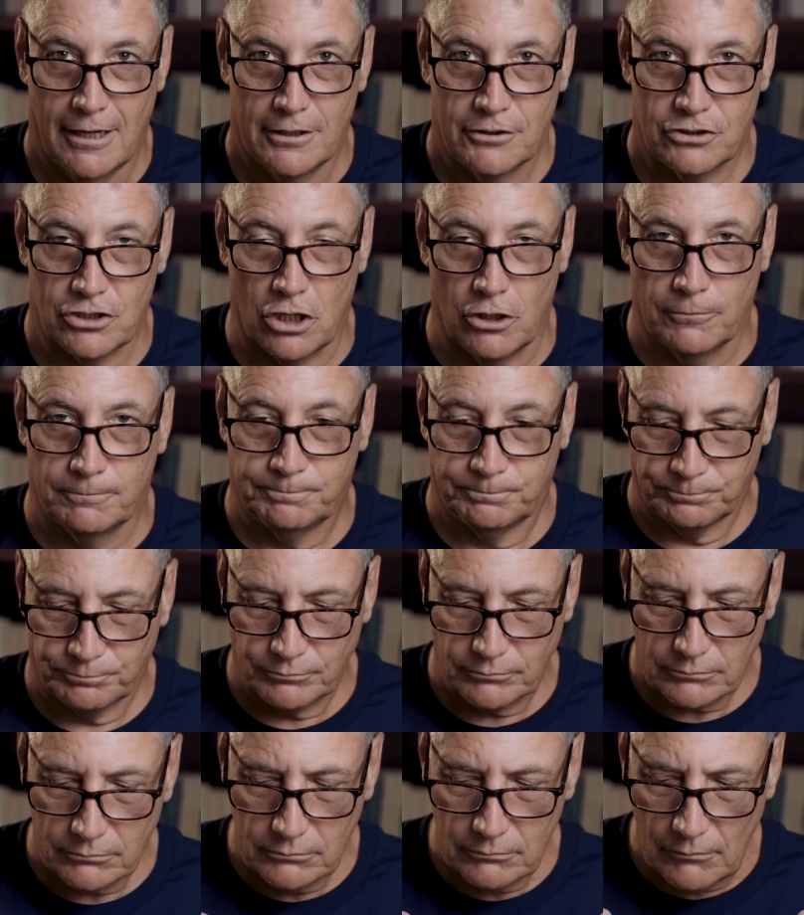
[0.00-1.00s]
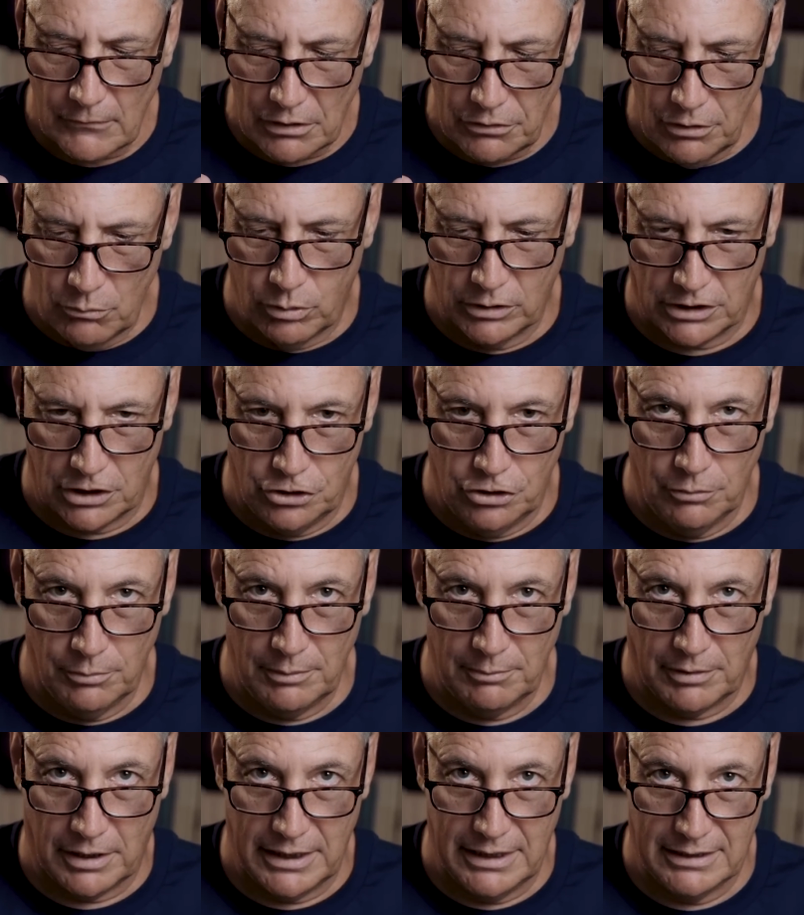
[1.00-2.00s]
So, that what the
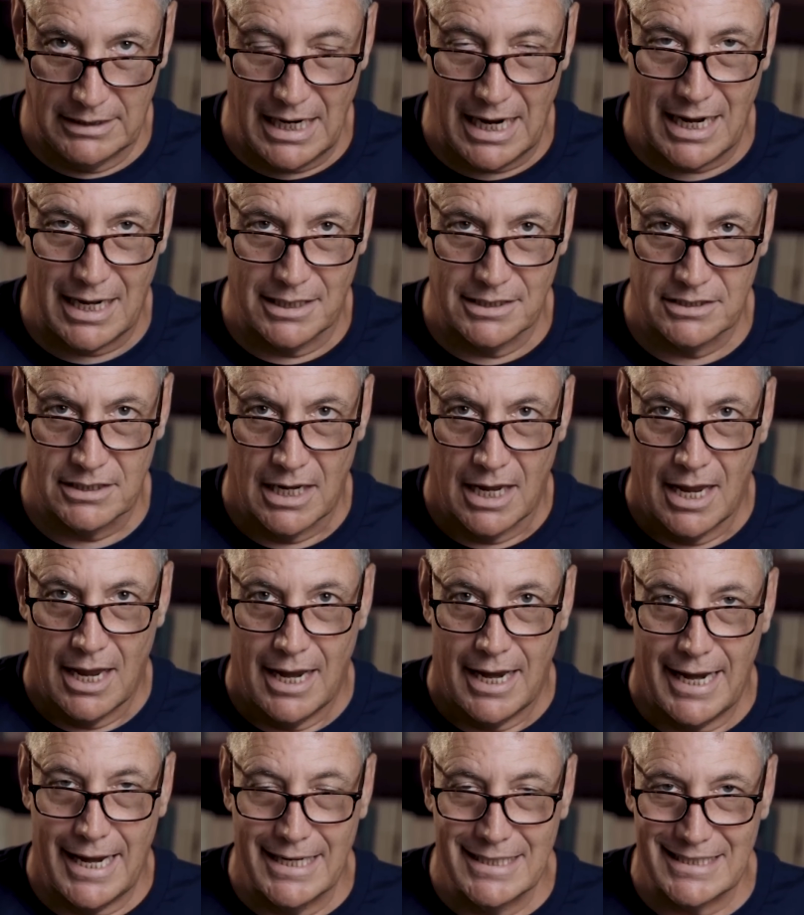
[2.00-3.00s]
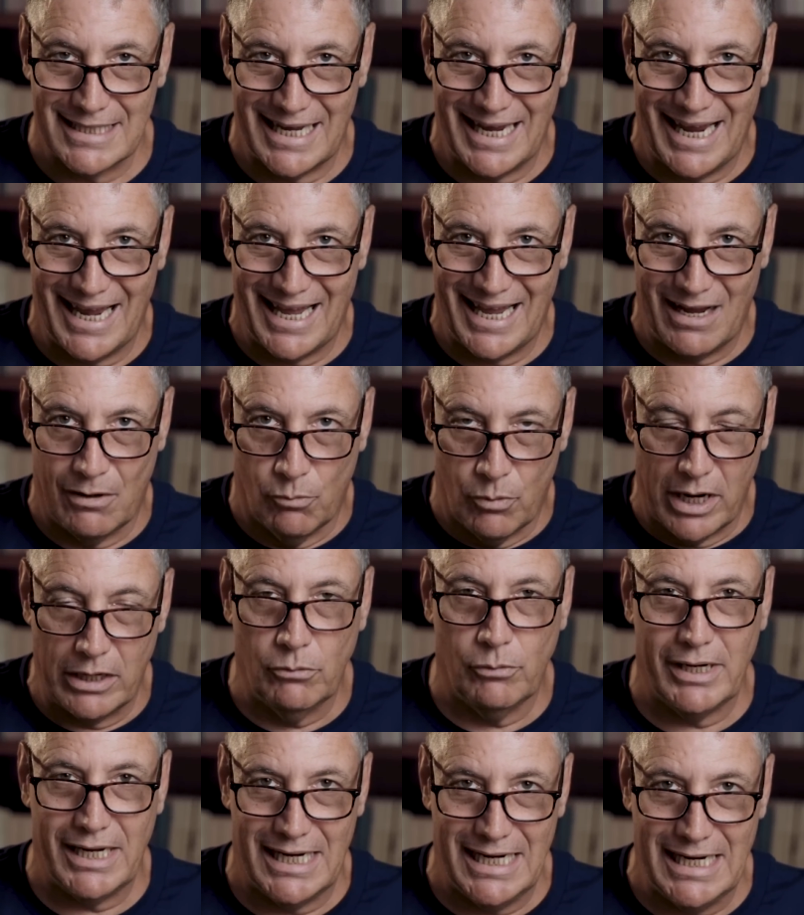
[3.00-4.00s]
human body does is when
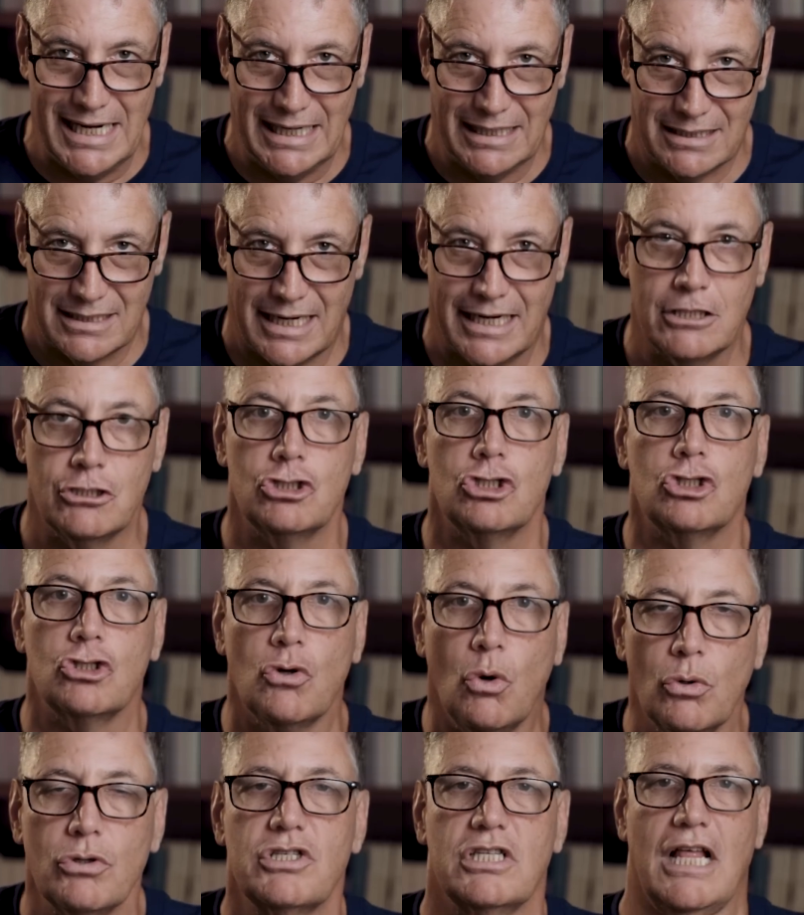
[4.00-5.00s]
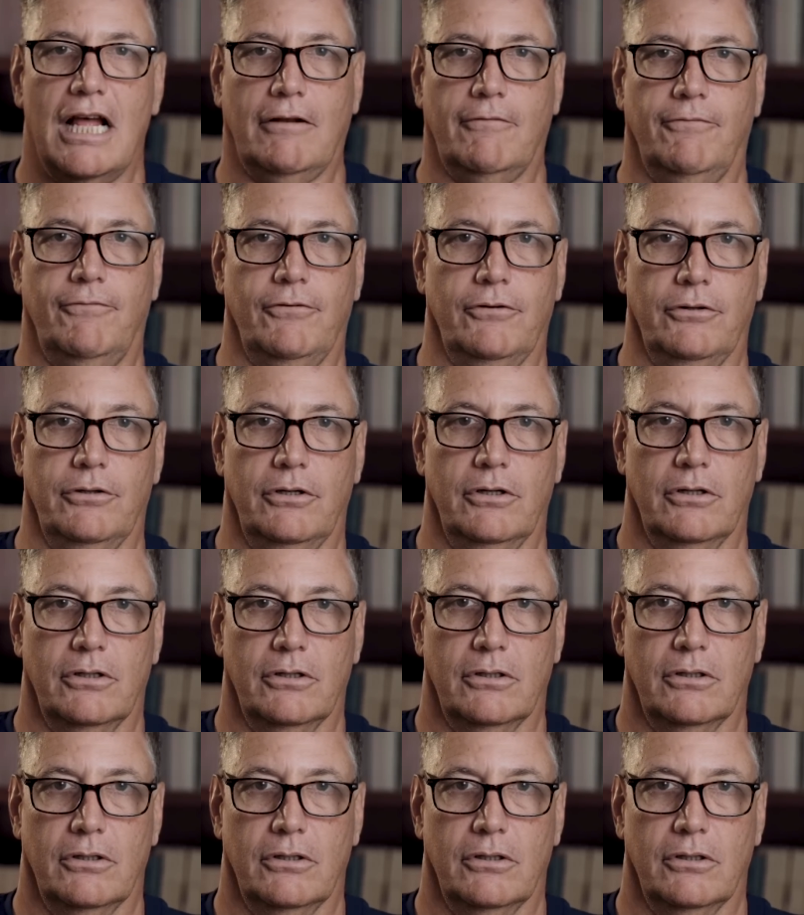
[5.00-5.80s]
we eat, it stores that food.